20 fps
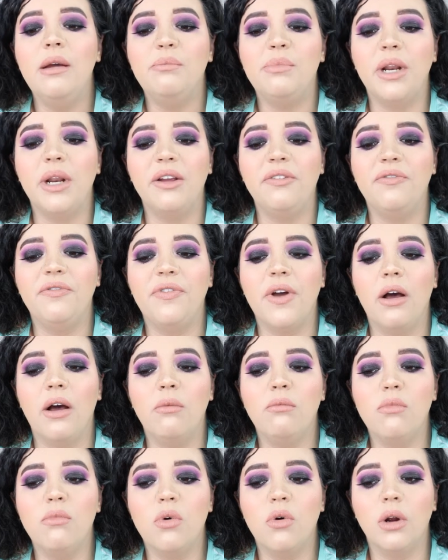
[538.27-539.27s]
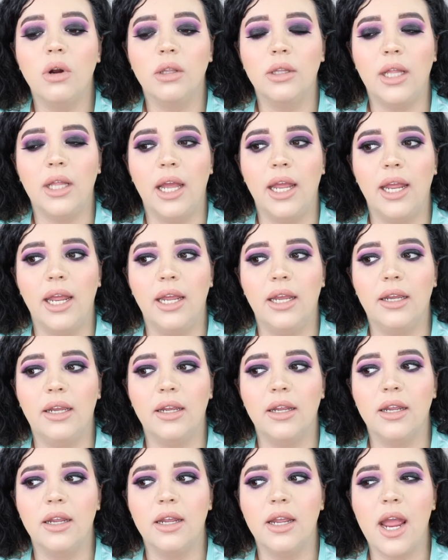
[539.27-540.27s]
but I felt more
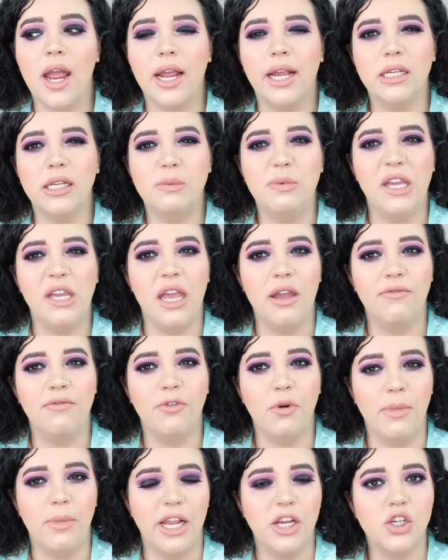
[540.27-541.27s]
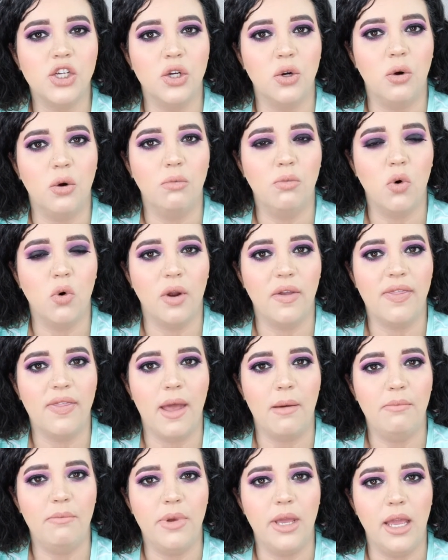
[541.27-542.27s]
like I guess being informational more
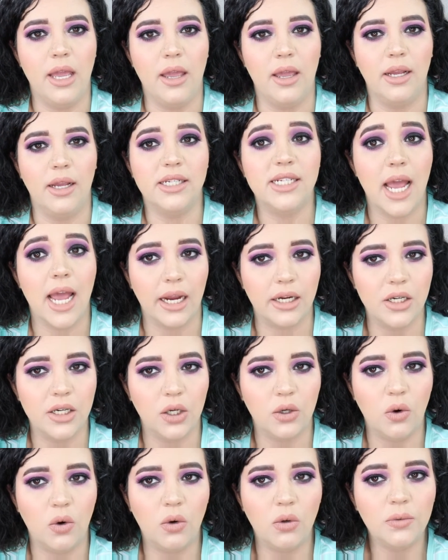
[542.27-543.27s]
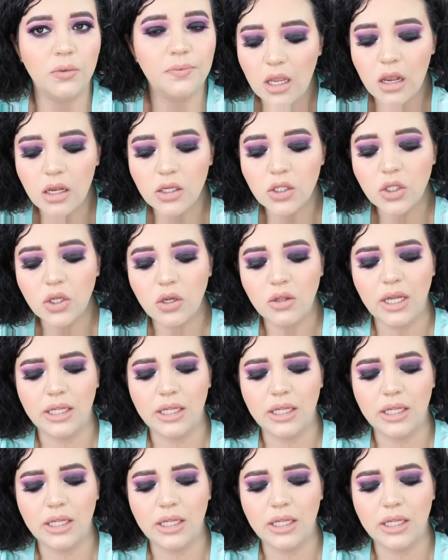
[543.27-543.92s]
than being technical. So